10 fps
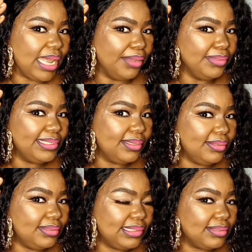Can you see
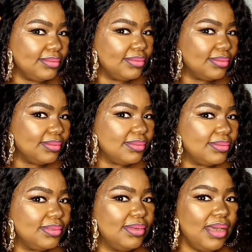it?
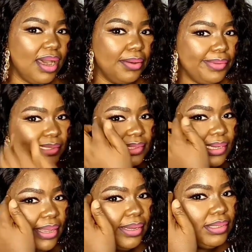How it's
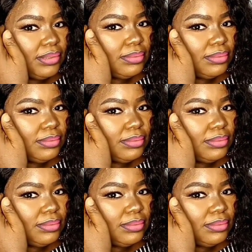laid?